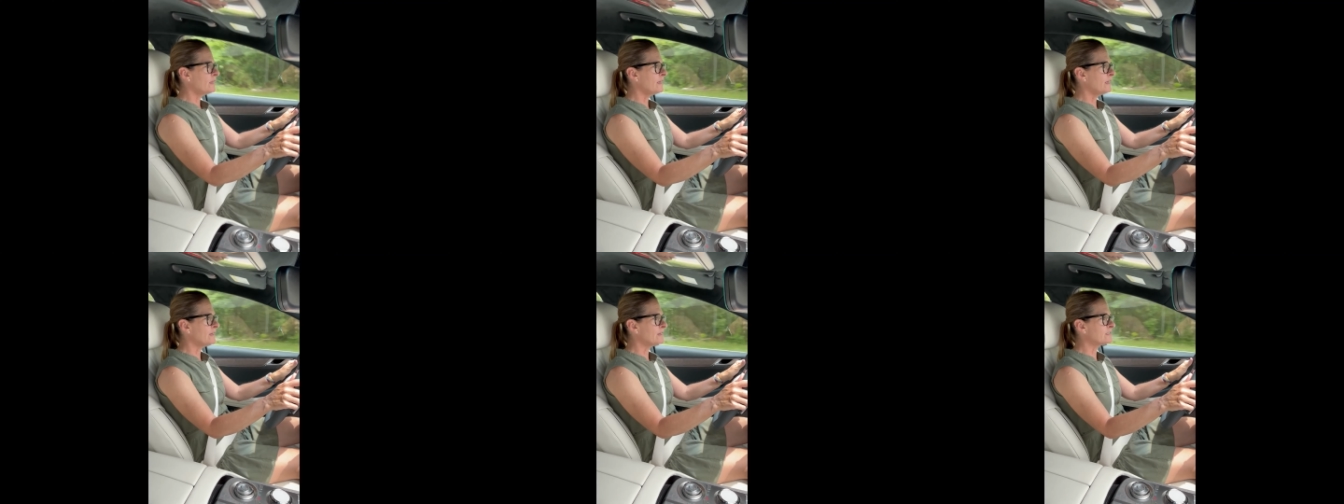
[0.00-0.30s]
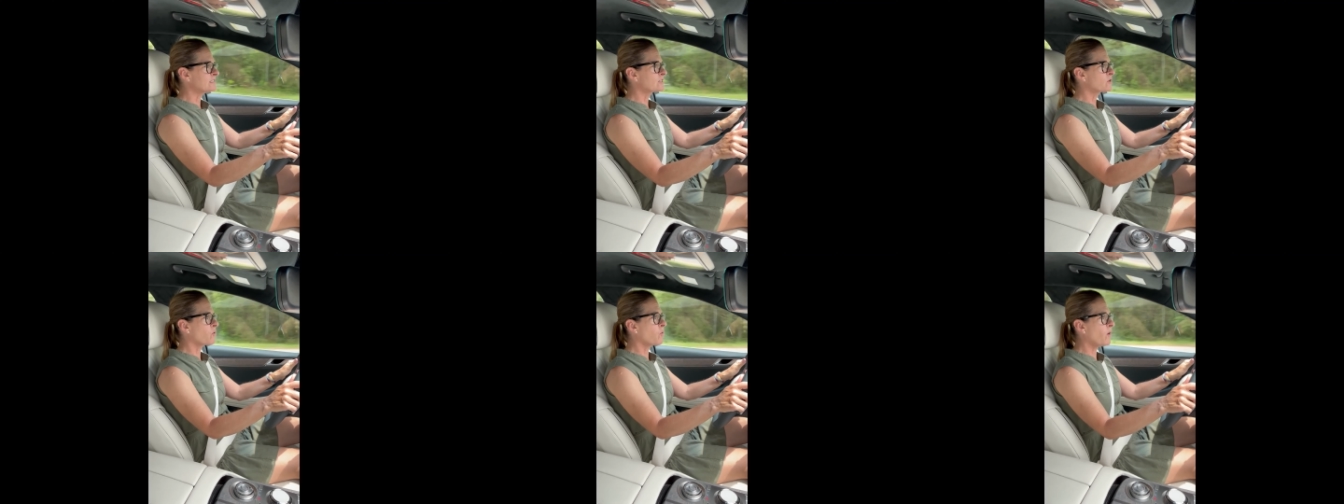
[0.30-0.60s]

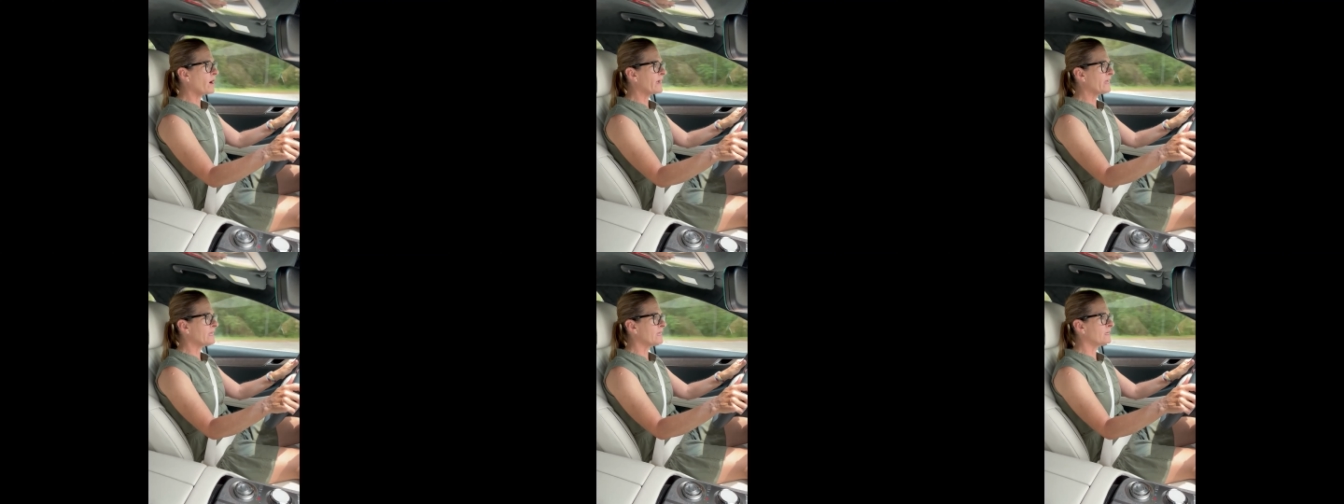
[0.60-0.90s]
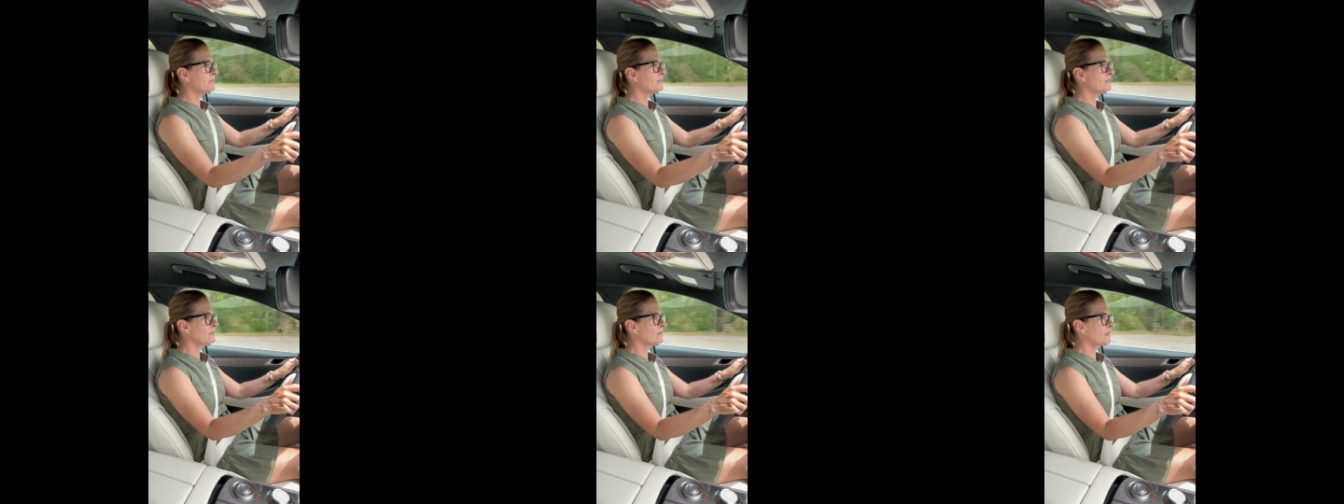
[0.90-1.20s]
it's
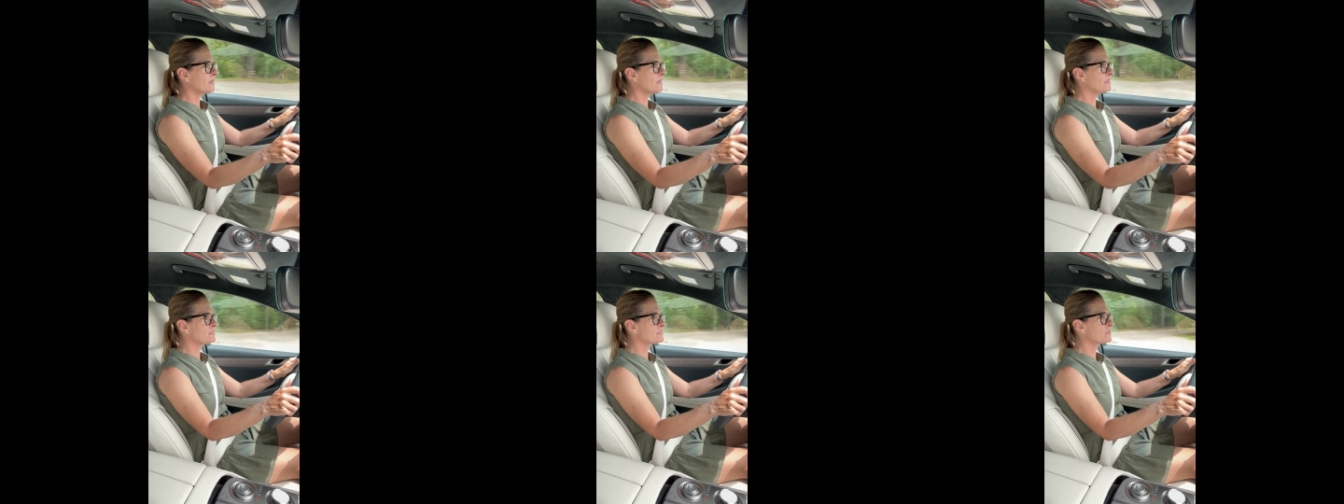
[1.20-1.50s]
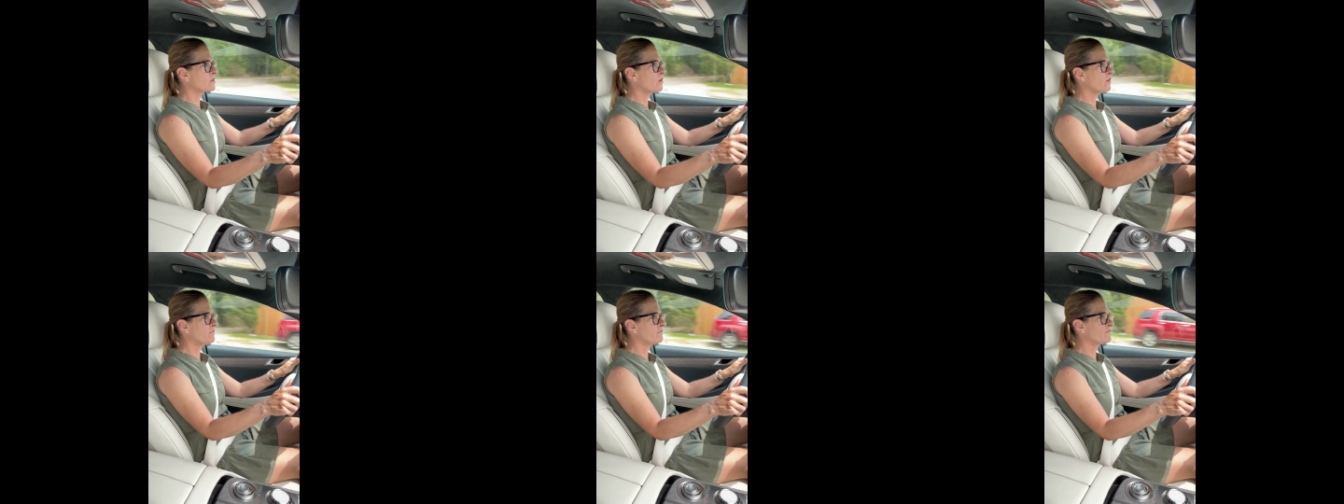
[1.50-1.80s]
quiet, it's
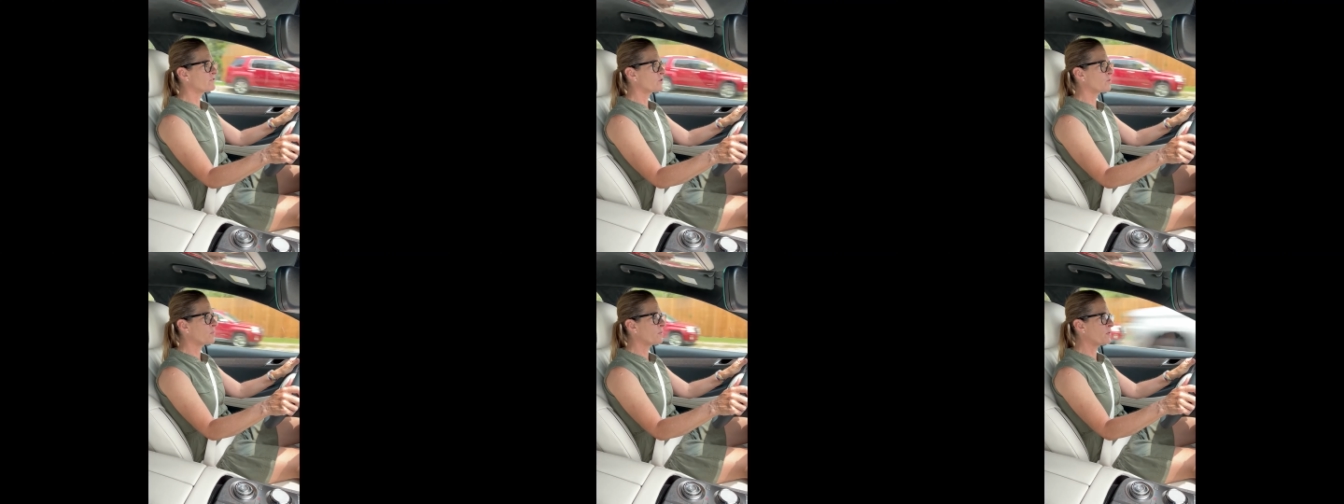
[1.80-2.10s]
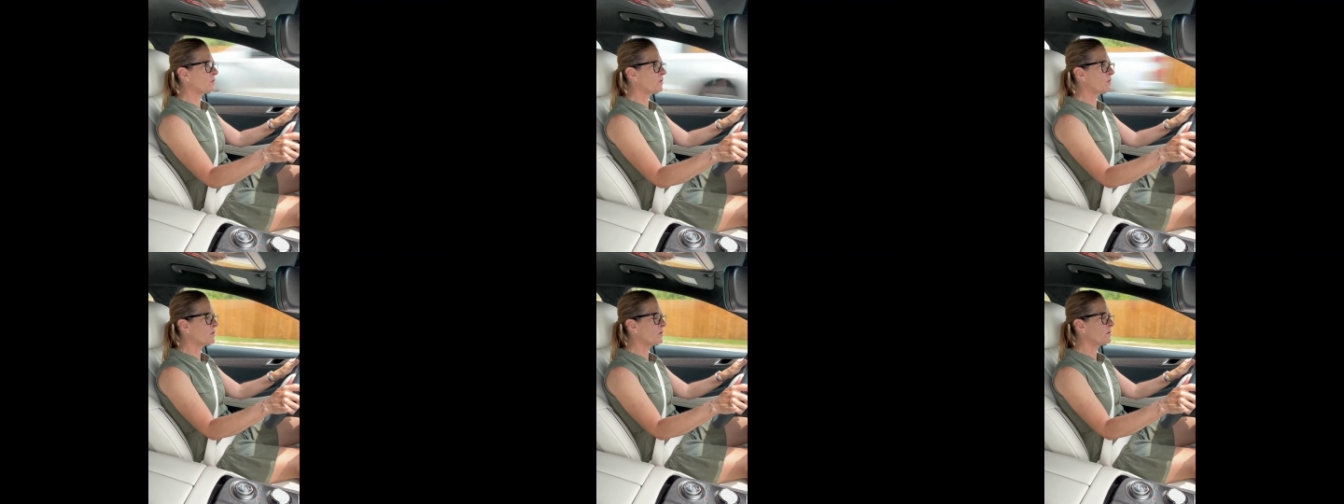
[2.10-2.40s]

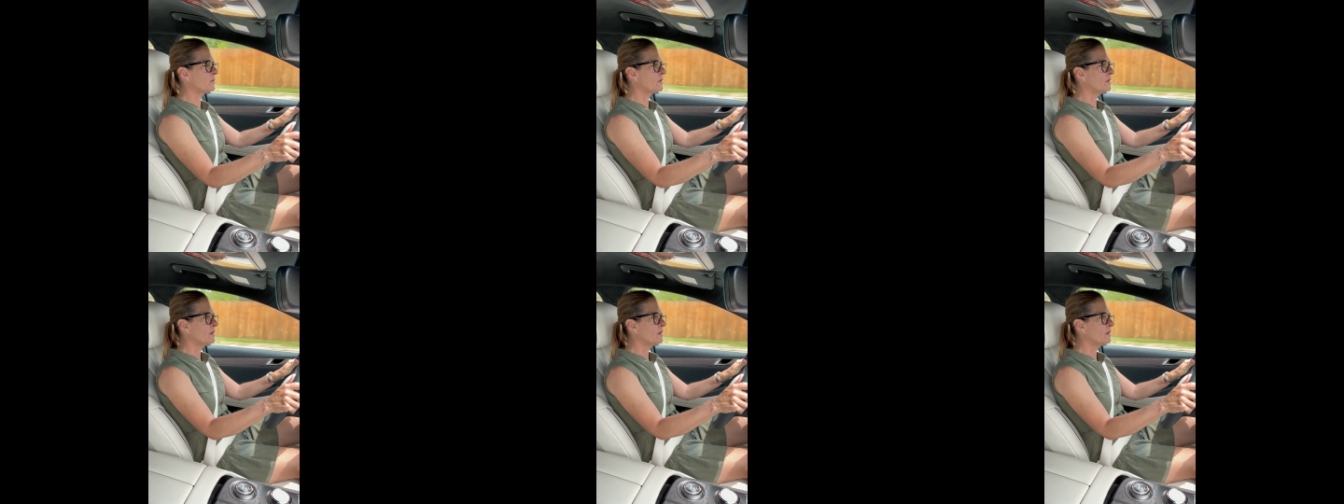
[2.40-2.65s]
comfortable,